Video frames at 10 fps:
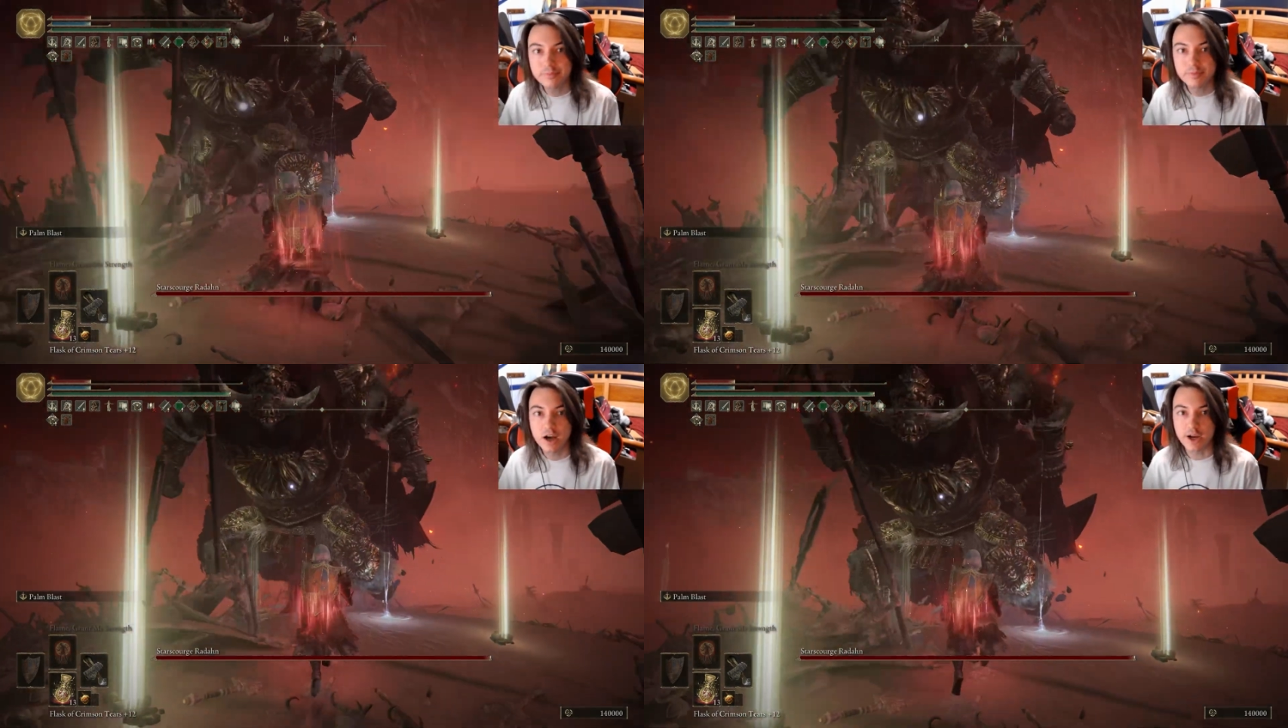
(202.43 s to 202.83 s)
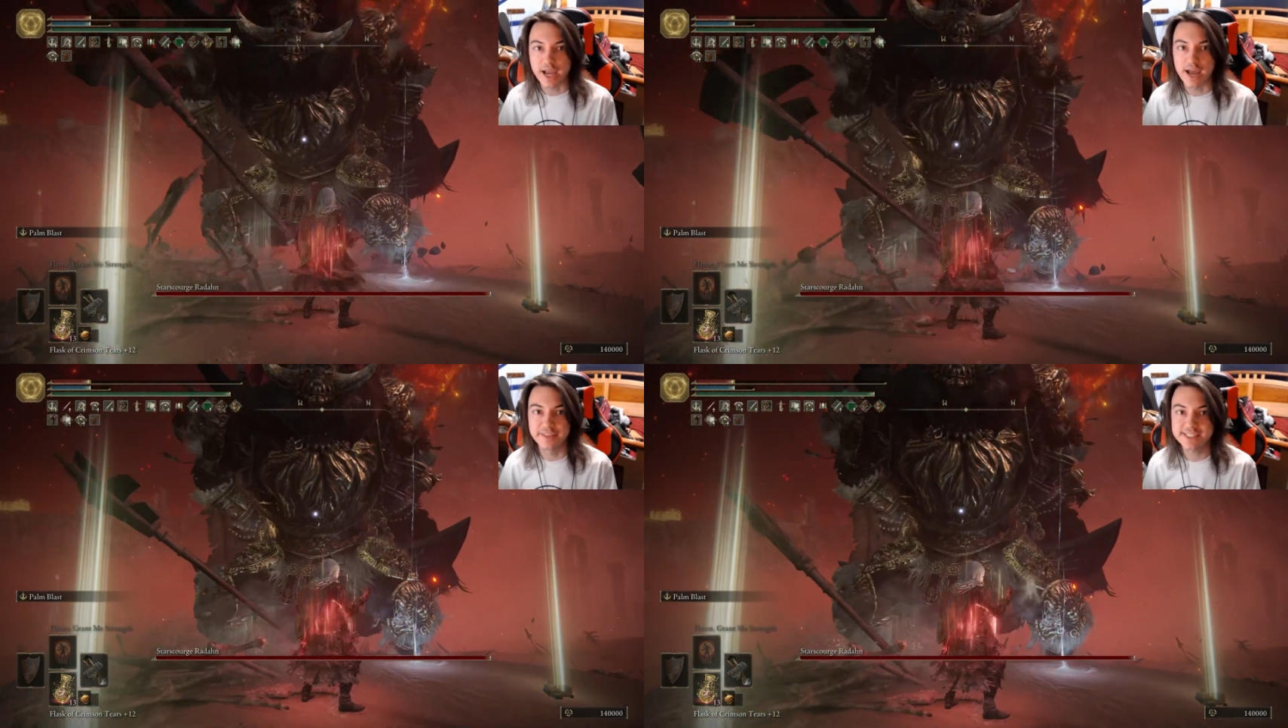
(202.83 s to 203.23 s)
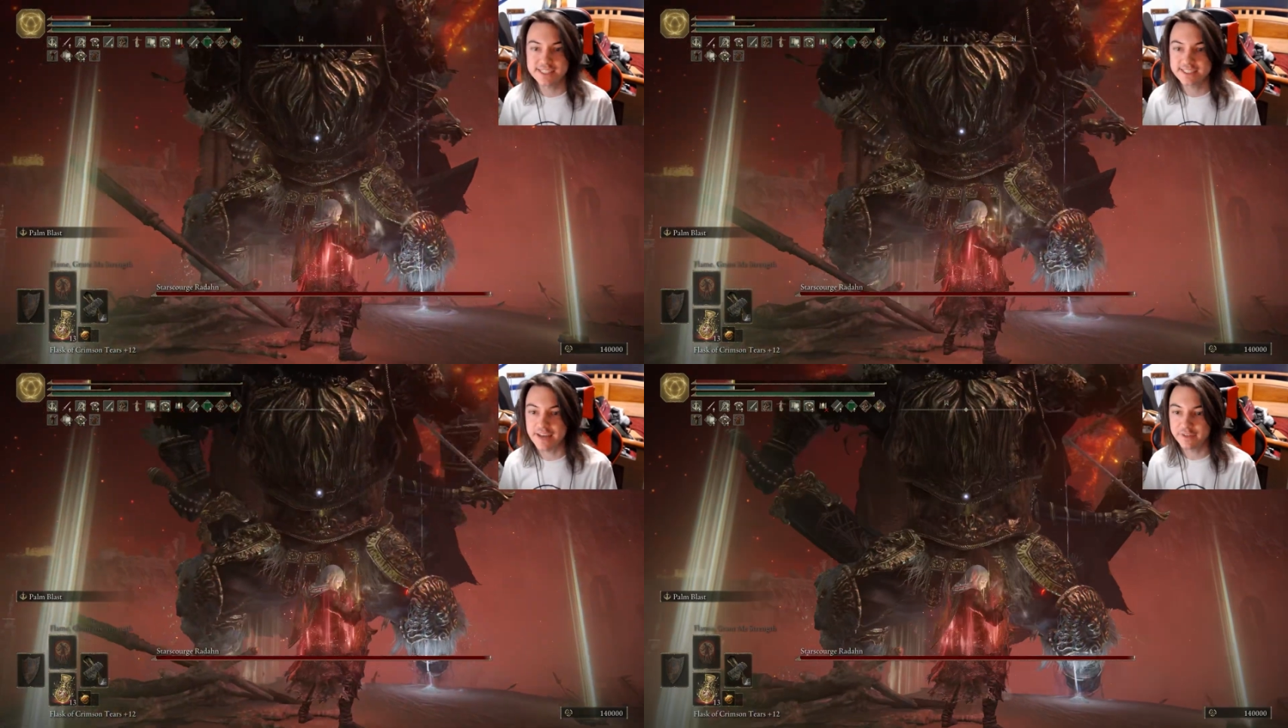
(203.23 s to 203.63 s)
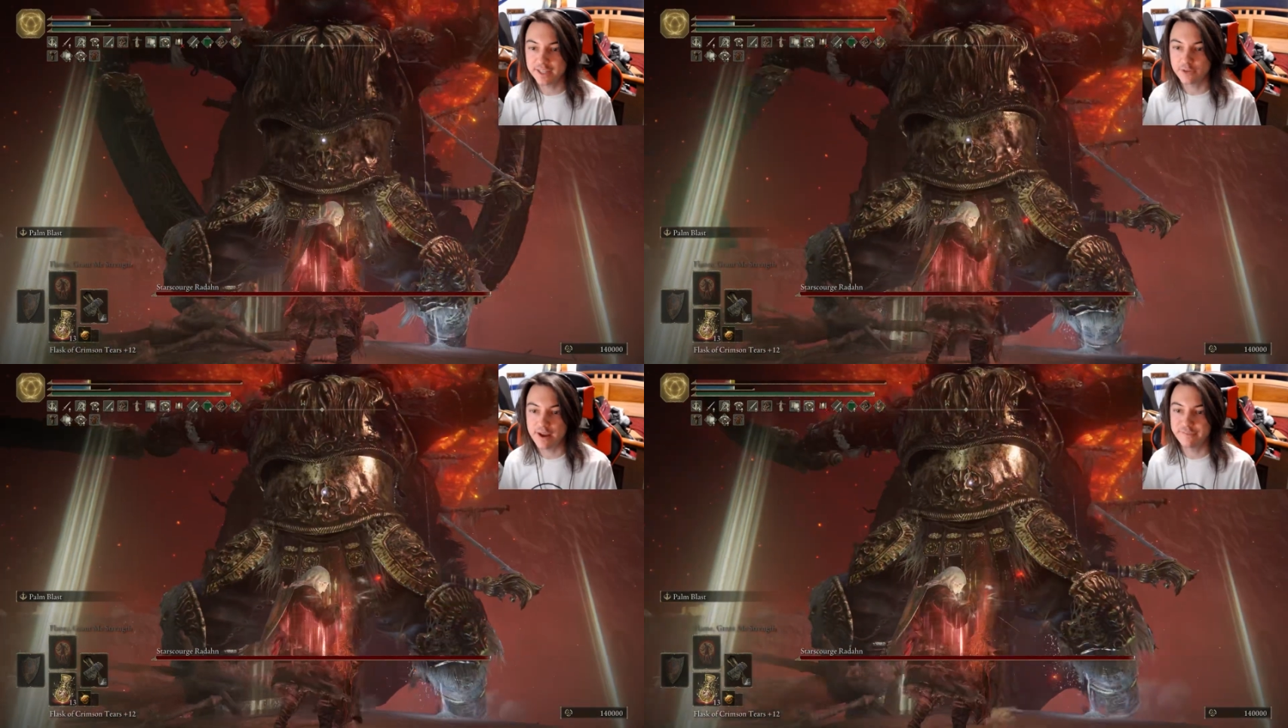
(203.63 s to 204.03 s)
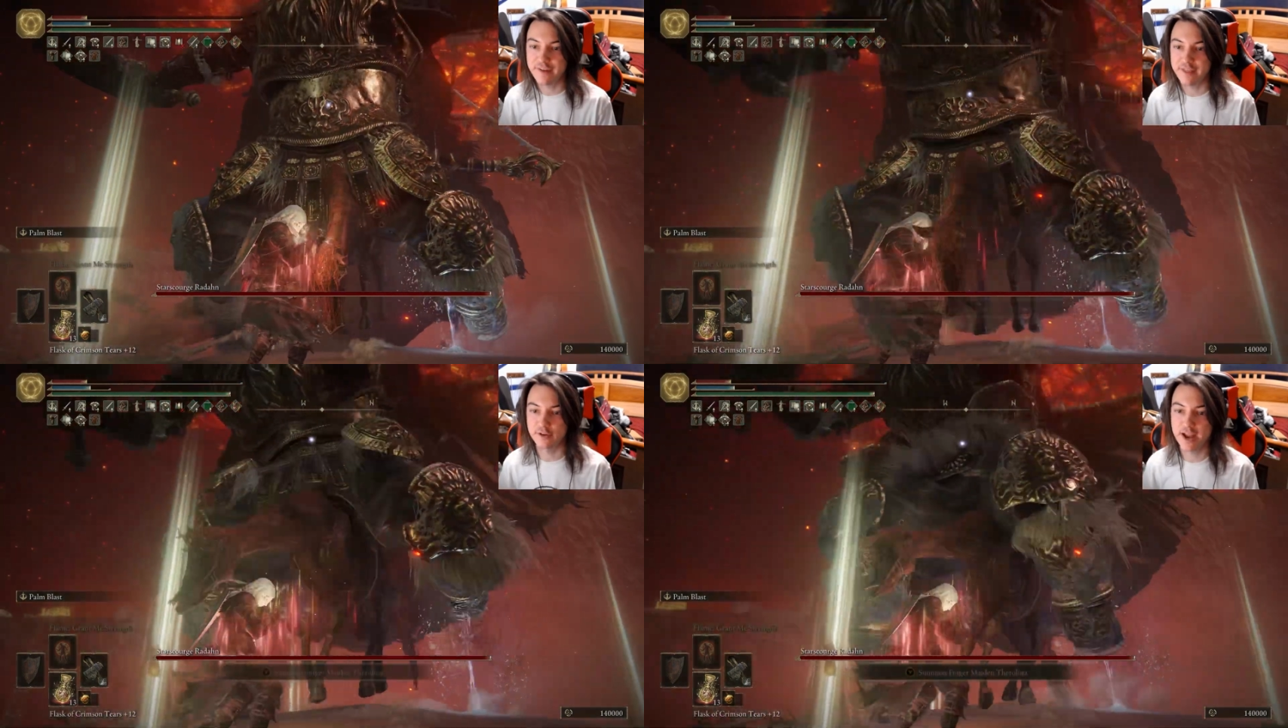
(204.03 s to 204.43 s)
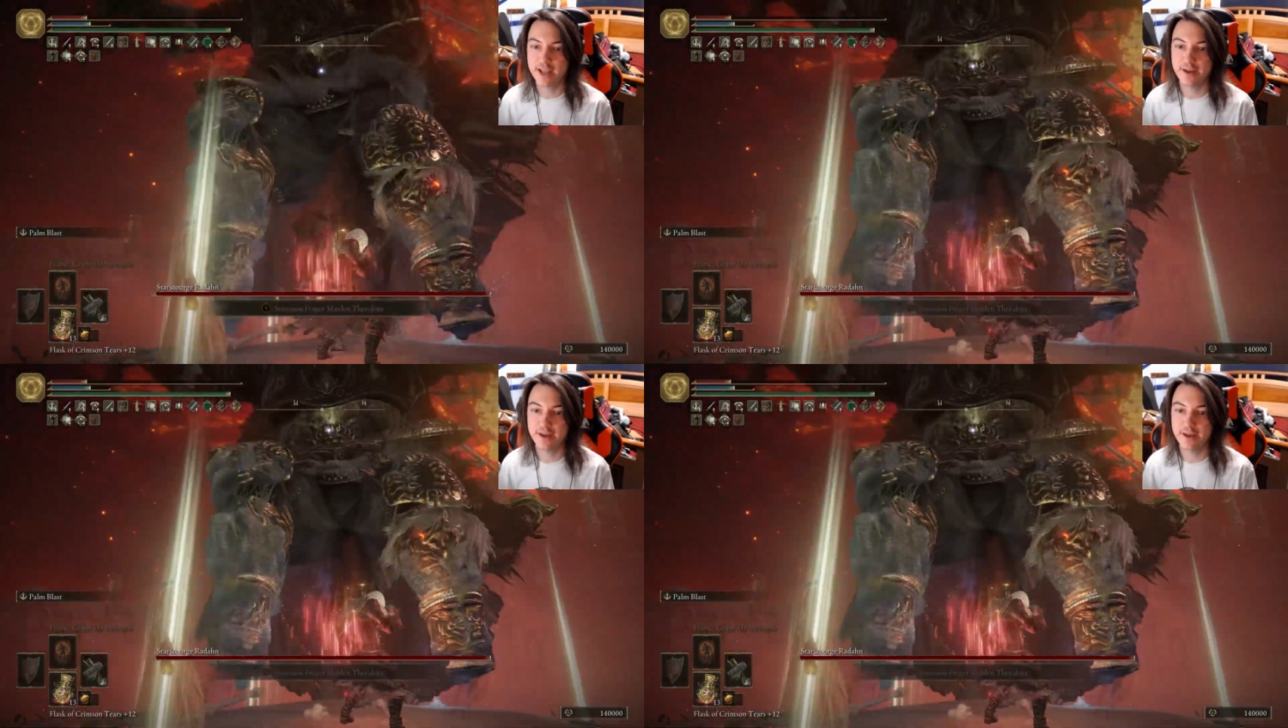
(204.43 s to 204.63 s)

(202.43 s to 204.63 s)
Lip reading: Okay, this is definitely Red Feather, right?